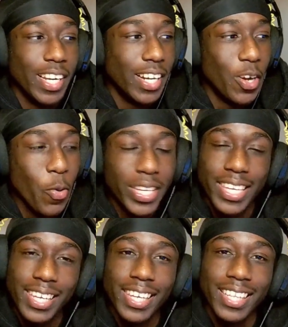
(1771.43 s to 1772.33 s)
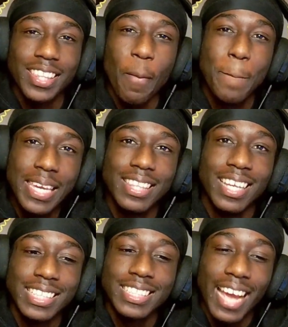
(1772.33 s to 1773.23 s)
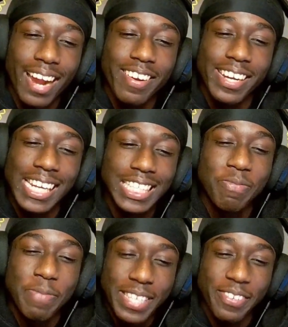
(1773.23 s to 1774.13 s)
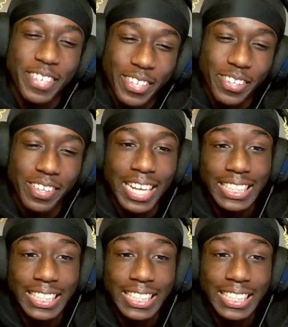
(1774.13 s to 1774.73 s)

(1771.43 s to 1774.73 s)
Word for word: Low key, the beat does carry. Let's be real.